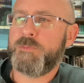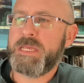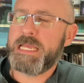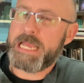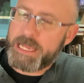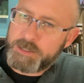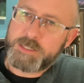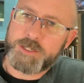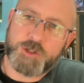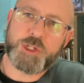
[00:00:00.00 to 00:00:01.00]
begin
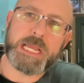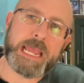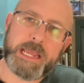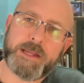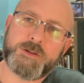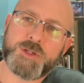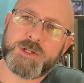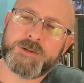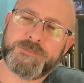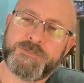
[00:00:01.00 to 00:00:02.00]
to
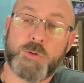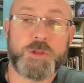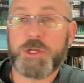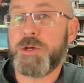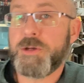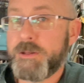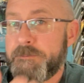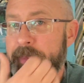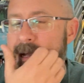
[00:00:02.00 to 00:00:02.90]
change for the good.